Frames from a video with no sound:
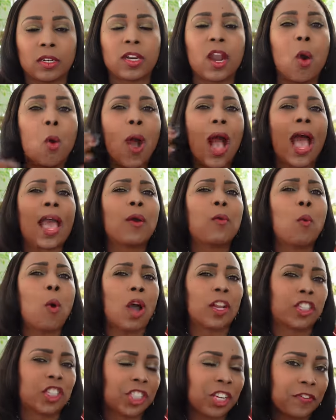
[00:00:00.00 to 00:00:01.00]
Now, I
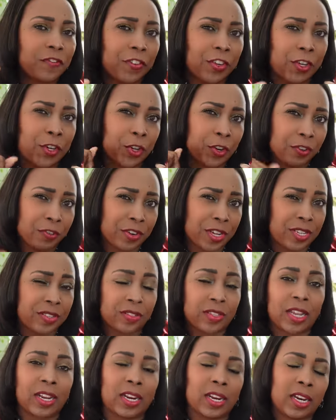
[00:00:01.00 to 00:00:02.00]
watched a video
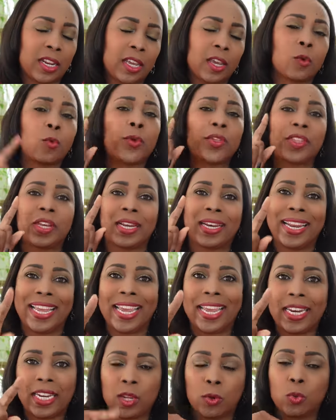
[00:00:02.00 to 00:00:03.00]
recently with a
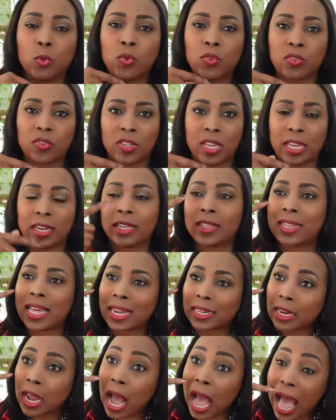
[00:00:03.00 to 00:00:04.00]
lady who said
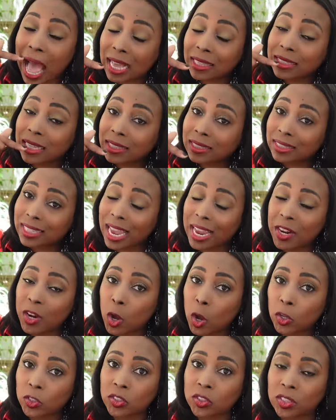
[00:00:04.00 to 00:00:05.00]
that as a side
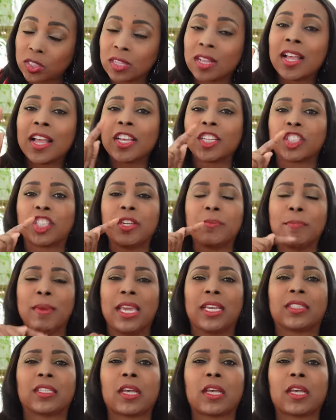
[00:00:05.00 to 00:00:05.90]
hustle, she makes